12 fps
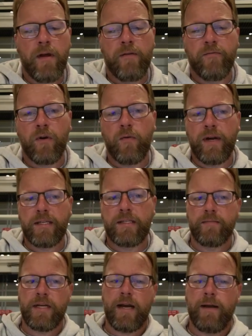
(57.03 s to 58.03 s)
for quite
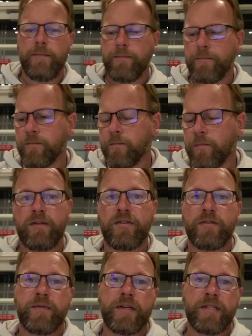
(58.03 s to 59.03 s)
some time,
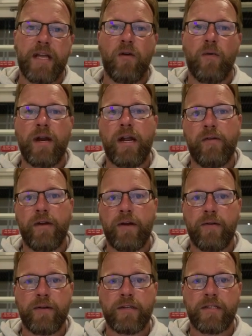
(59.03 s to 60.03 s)
just because they don't want to hear any
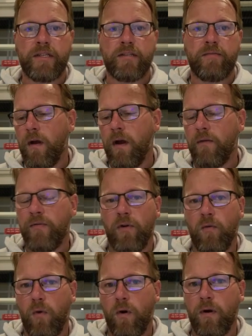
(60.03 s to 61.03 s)
criticism of their
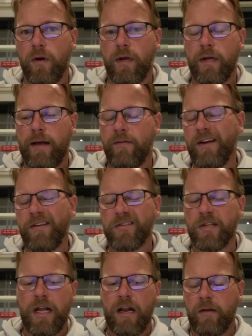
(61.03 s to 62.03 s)
work. They're not used
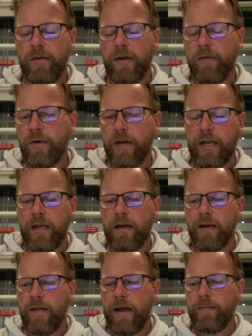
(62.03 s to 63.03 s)
to accountability. We're going to get
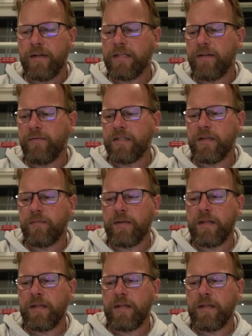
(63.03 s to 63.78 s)
into that, but it's definitely something